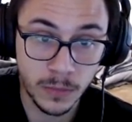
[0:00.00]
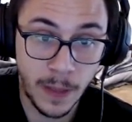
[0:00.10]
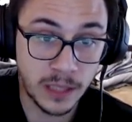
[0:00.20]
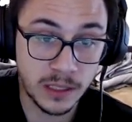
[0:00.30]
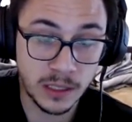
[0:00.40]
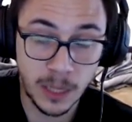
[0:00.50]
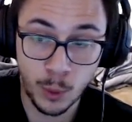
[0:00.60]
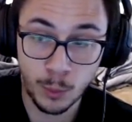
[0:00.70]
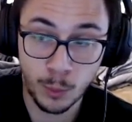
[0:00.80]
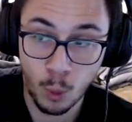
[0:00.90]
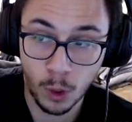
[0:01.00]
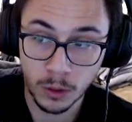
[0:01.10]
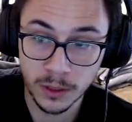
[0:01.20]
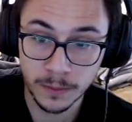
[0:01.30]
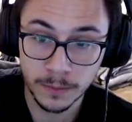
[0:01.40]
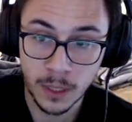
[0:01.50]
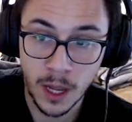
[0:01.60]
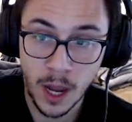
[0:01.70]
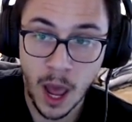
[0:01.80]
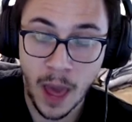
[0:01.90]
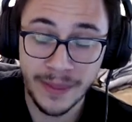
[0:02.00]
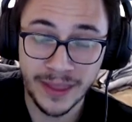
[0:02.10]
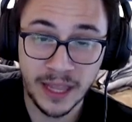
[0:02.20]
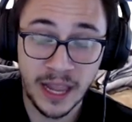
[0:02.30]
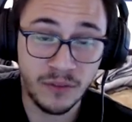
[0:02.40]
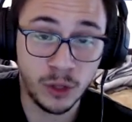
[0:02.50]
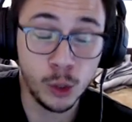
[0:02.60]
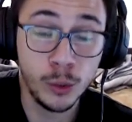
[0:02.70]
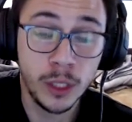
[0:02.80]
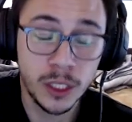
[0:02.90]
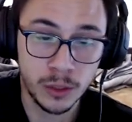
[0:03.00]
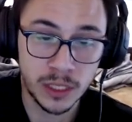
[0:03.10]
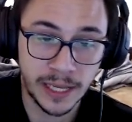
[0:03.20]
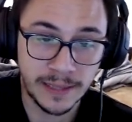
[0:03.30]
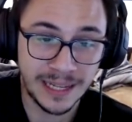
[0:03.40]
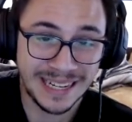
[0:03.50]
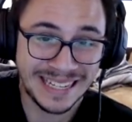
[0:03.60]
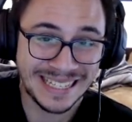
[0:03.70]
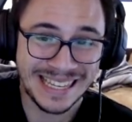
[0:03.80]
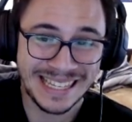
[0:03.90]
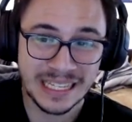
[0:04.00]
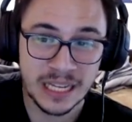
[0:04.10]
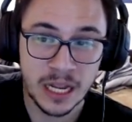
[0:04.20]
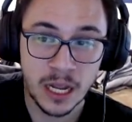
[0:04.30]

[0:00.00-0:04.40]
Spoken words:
That's a separate world, and that they have a Looney Tunes land that exists